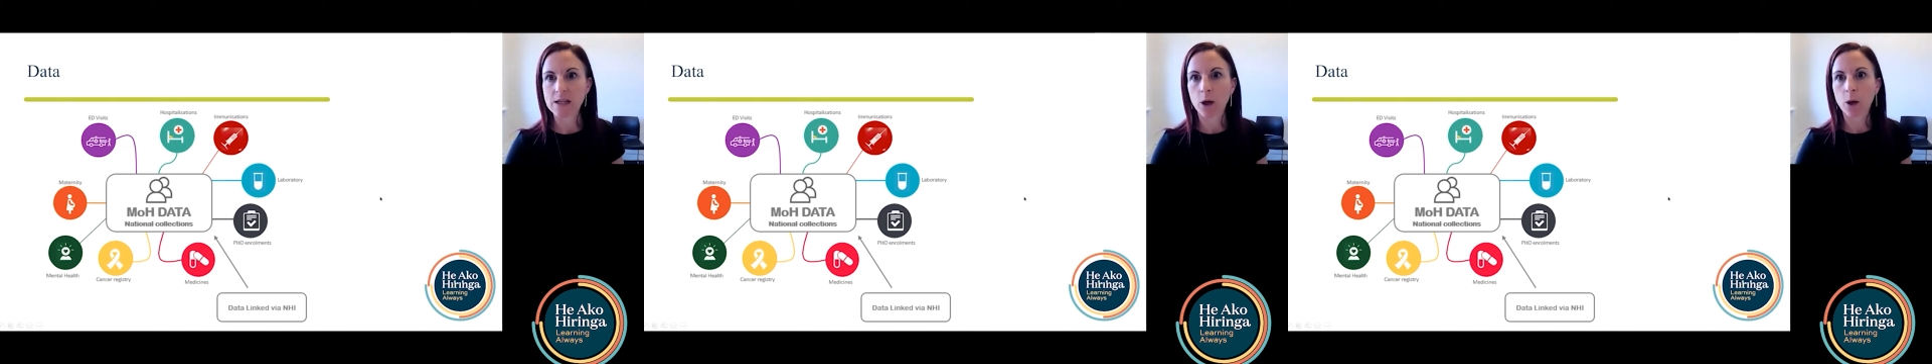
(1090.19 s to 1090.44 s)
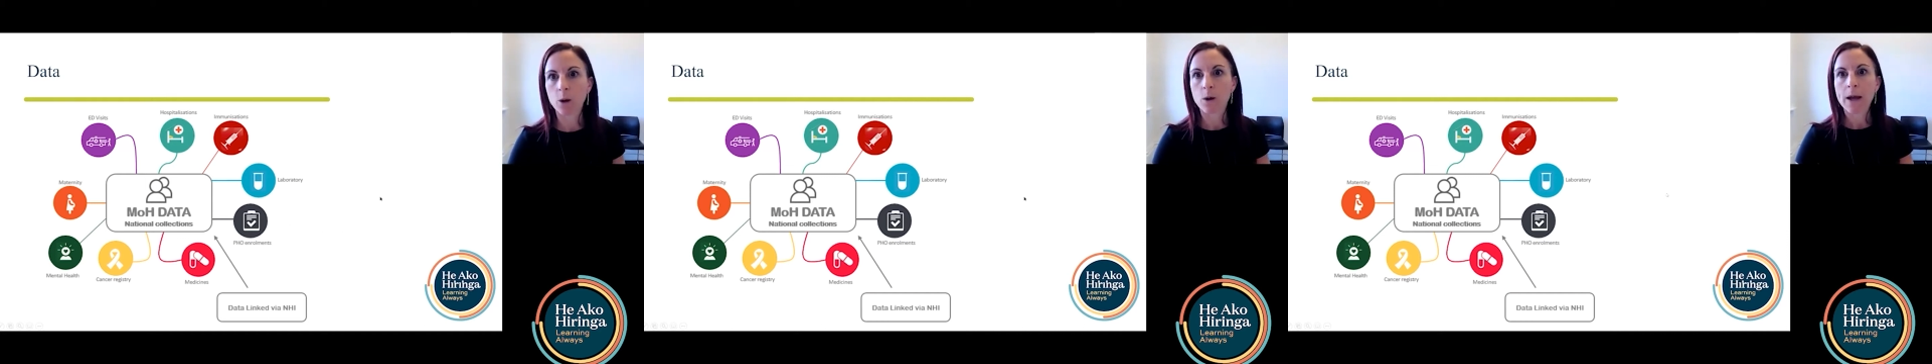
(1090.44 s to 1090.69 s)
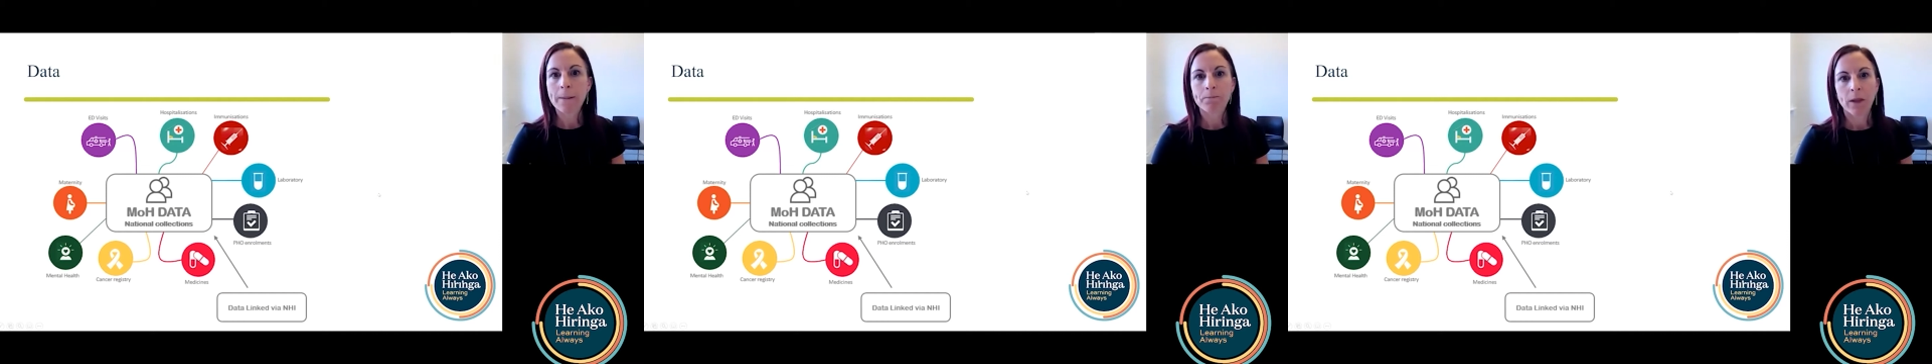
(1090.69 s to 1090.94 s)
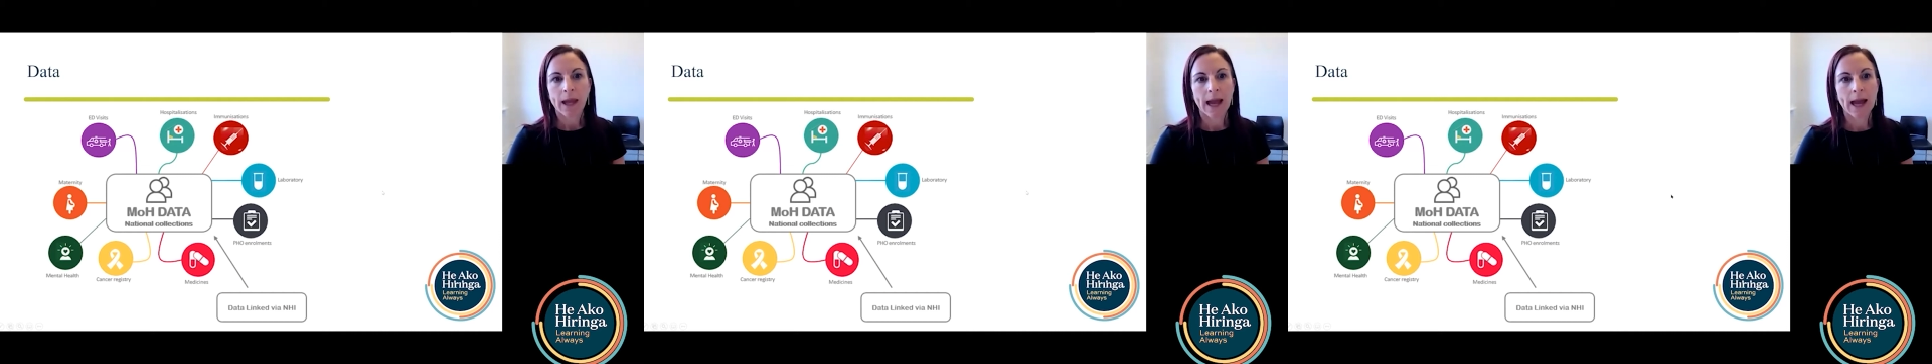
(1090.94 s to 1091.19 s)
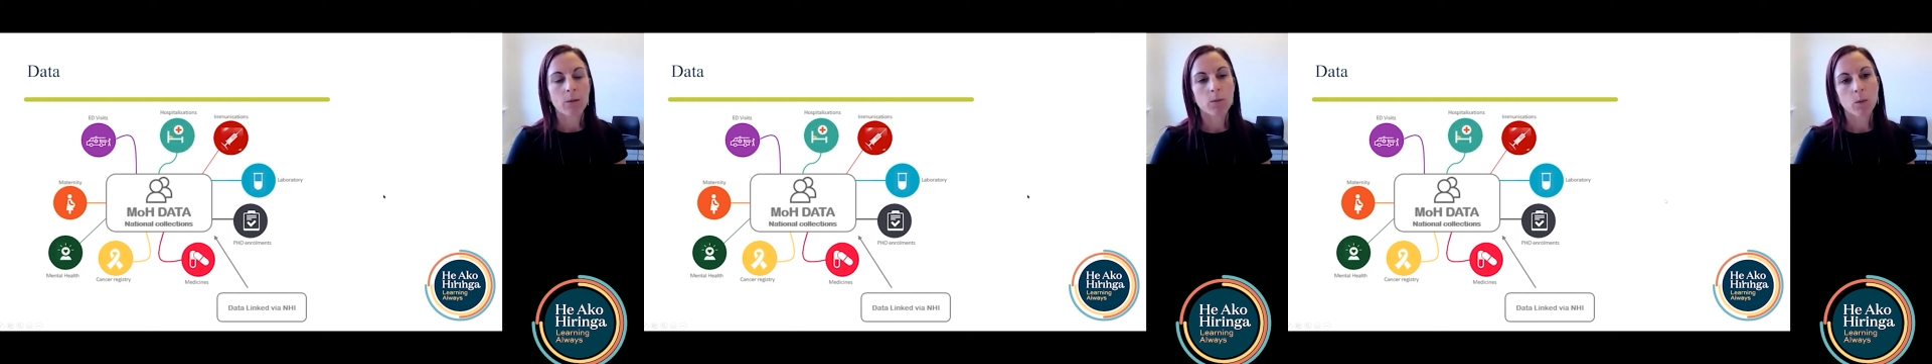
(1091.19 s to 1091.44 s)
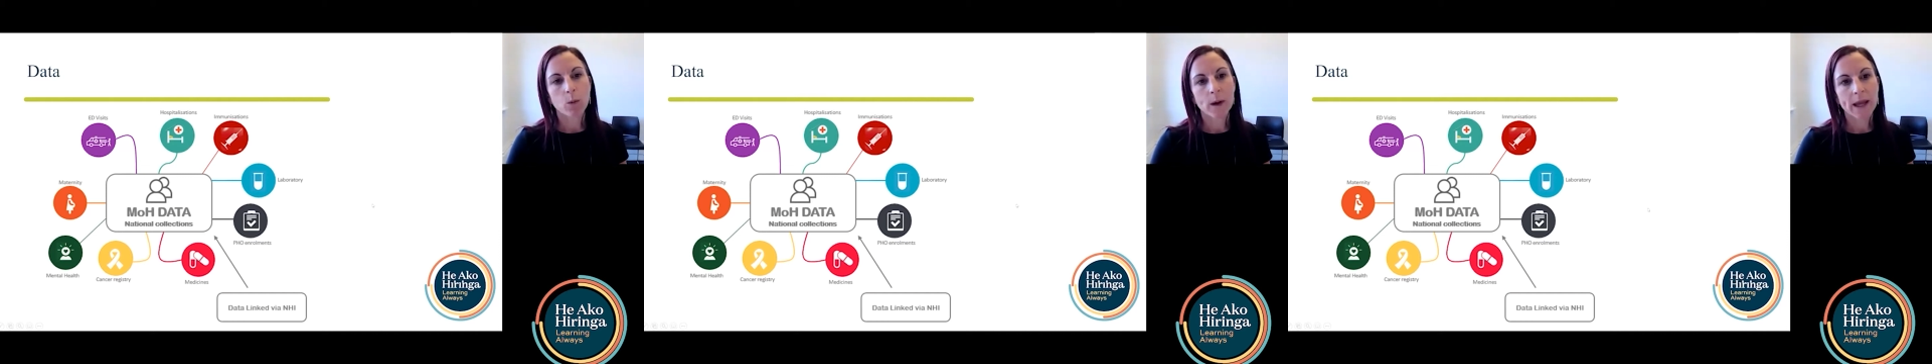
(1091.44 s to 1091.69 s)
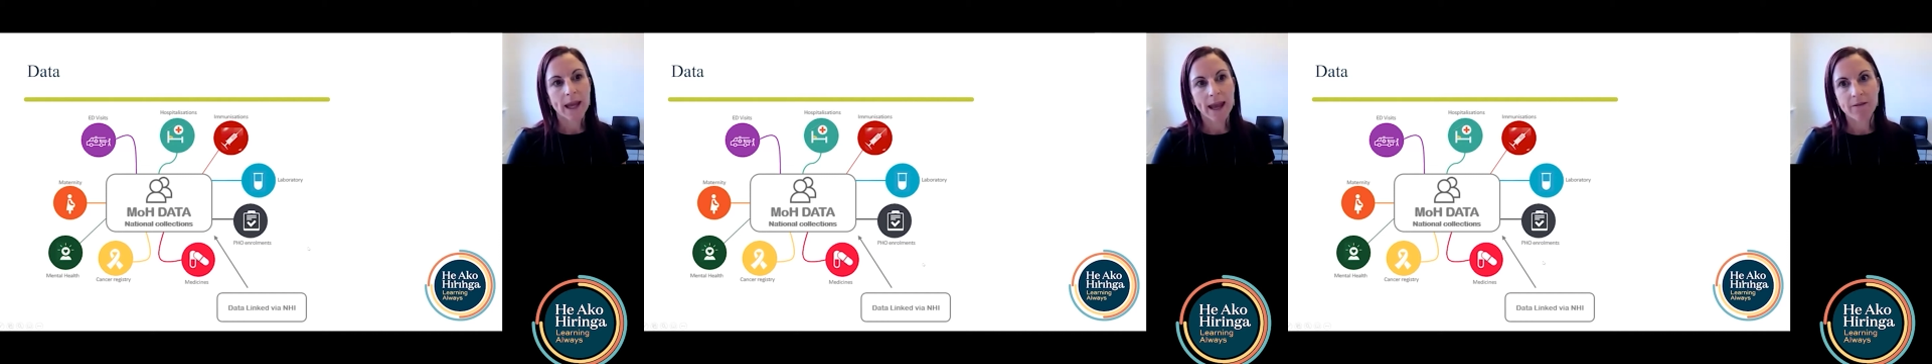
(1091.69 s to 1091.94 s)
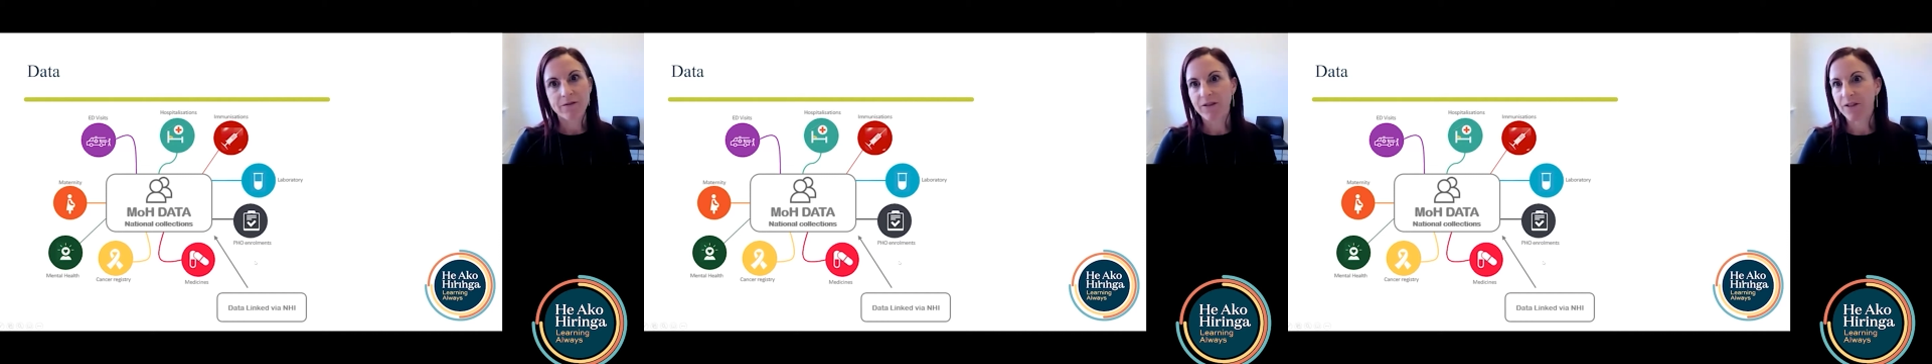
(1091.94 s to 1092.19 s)
So we
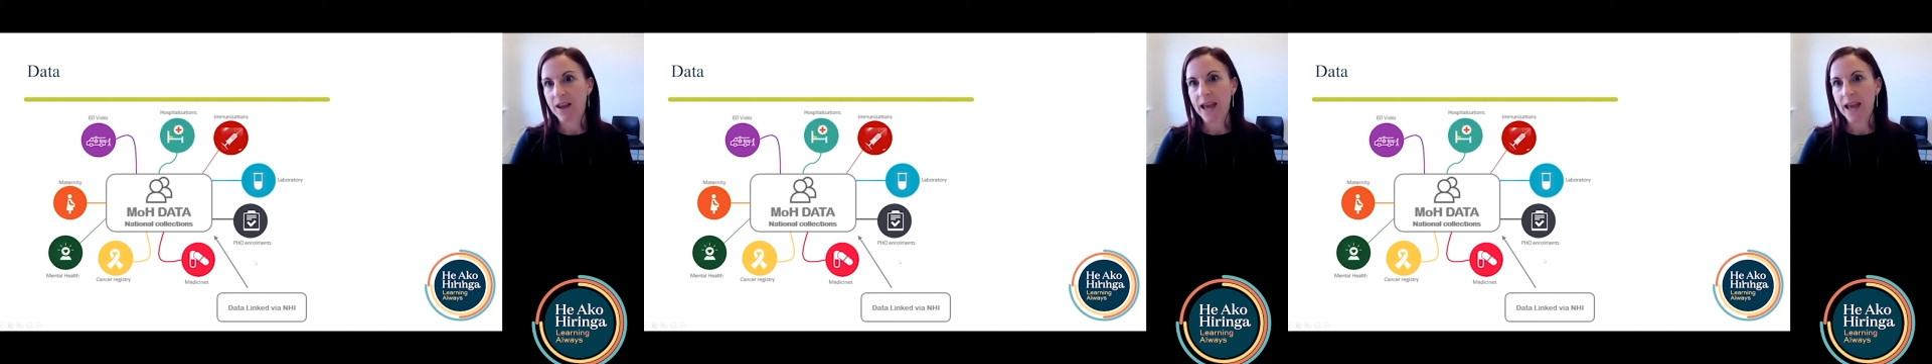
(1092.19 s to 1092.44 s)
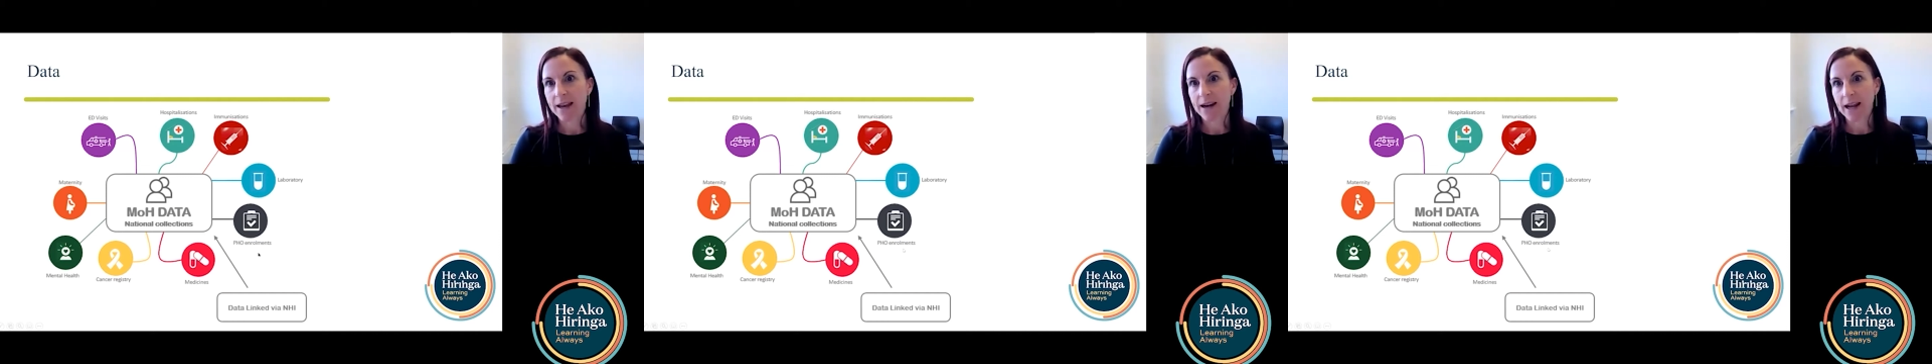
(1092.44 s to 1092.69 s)
have at